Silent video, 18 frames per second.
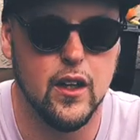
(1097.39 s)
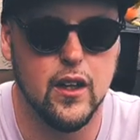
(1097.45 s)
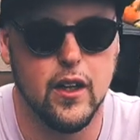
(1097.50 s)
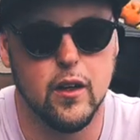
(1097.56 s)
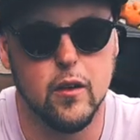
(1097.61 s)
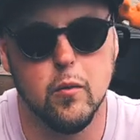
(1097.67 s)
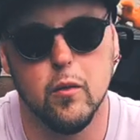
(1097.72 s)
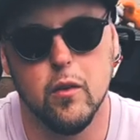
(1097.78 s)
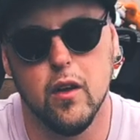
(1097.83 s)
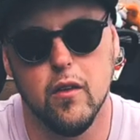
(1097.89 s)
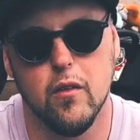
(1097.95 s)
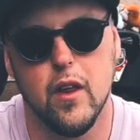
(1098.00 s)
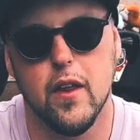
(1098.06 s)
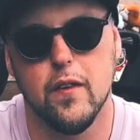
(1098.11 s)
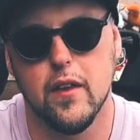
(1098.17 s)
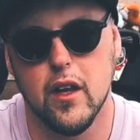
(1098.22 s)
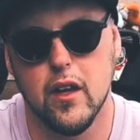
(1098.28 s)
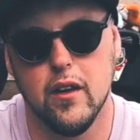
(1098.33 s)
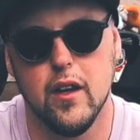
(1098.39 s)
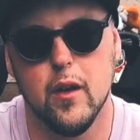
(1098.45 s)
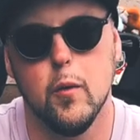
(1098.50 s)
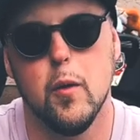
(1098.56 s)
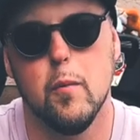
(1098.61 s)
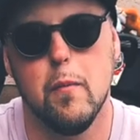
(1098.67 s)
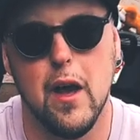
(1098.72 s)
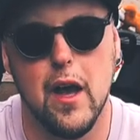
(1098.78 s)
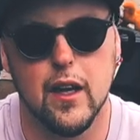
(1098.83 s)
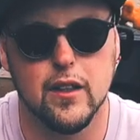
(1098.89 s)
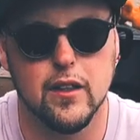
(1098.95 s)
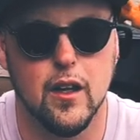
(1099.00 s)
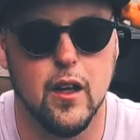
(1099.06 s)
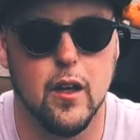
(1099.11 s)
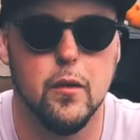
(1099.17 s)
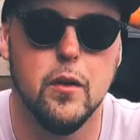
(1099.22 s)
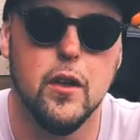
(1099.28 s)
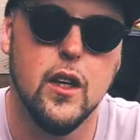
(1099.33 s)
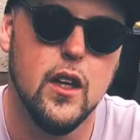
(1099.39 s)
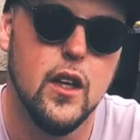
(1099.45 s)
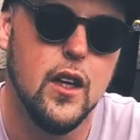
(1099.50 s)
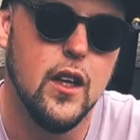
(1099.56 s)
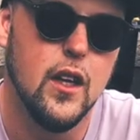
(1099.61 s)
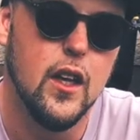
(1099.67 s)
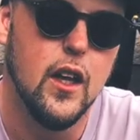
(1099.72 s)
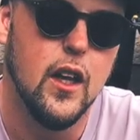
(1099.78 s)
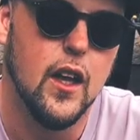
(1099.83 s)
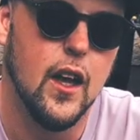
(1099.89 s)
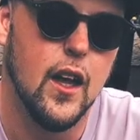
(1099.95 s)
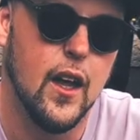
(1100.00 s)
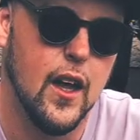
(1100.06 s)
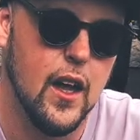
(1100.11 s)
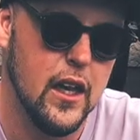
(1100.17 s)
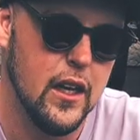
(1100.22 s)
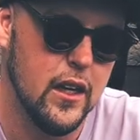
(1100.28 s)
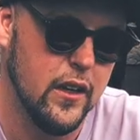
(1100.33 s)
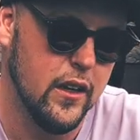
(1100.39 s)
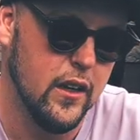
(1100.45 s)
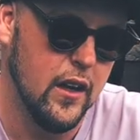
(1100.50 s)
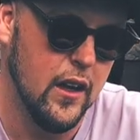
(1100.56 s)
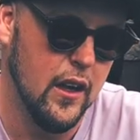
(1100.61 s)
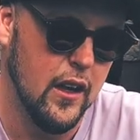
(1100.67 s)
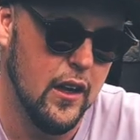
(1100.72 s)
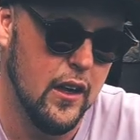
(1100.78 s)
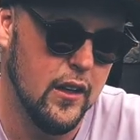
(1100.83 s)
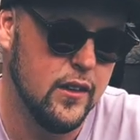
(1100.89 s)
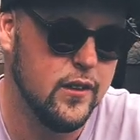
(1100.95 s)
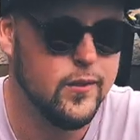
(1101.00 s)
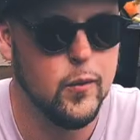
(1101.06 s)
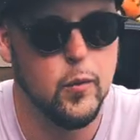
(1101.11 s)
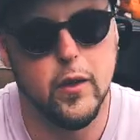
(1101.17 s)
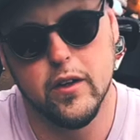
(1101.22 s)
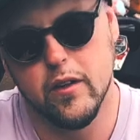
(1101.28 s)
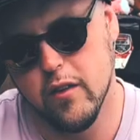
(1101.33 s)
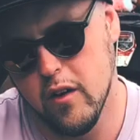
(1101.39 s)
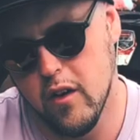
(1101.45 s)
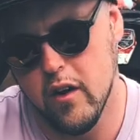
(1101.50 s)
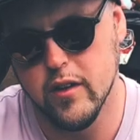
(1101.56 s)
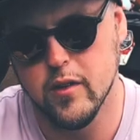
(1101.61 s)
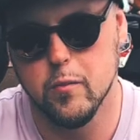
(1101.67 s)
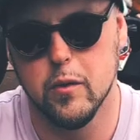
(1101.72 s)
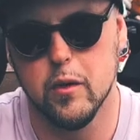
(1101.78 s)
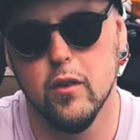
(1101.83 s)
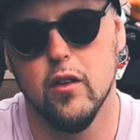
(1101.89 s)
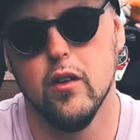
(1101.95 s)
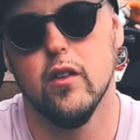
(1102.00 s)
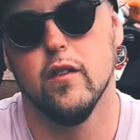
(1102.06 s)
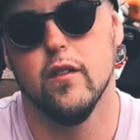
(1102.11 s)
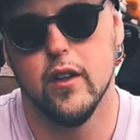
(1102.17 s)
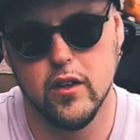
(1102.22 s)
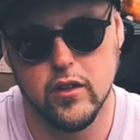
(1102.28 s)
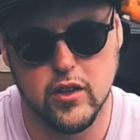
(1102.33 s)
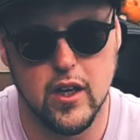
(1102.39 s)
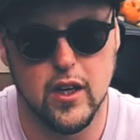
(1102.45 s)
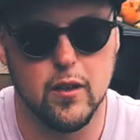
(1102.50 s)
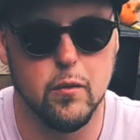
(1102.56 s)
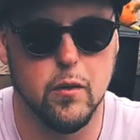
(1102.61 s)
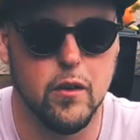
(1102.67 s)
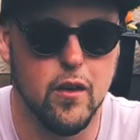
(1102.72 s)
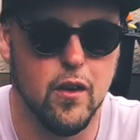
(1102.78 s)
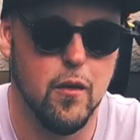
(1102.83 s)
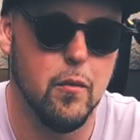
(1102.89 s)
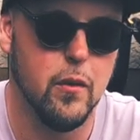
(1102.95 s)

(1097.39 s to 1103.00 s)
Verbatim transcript: Like uh, at the end of the day, we packed up and uh, went to the hospital and then checked with him.